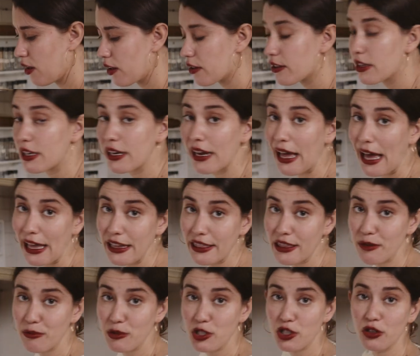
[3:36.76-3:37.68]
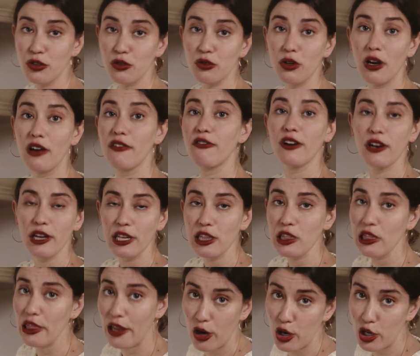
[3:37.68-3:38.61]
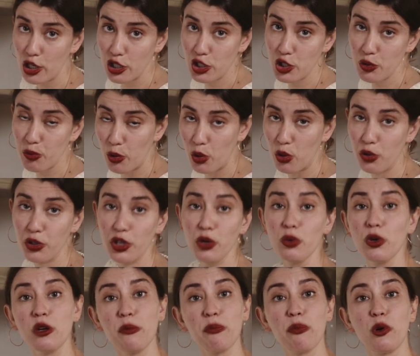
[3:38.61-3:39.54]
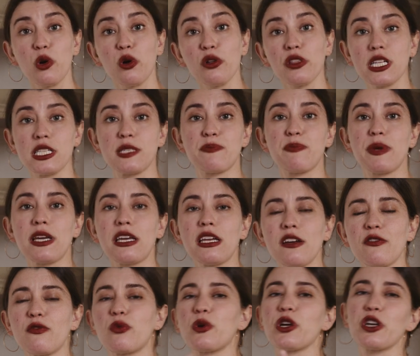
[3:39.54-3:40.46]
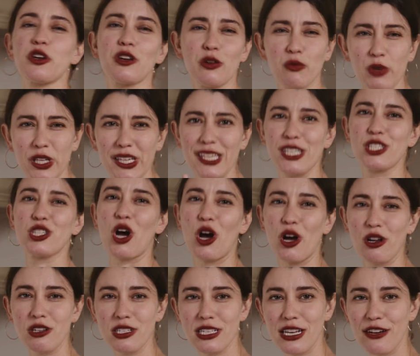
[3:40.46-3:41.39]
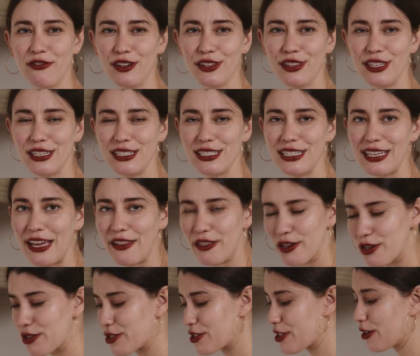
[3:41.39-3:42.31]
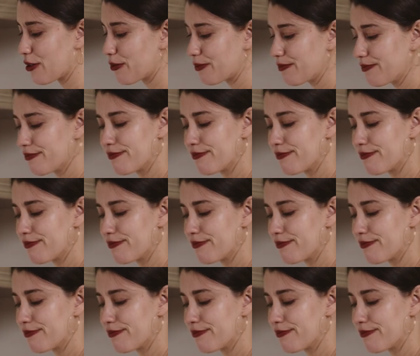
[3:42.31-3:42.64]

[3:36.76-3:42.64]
then add them to a very large bowl. You want a bowl that's big enough where you can really toss everything together, so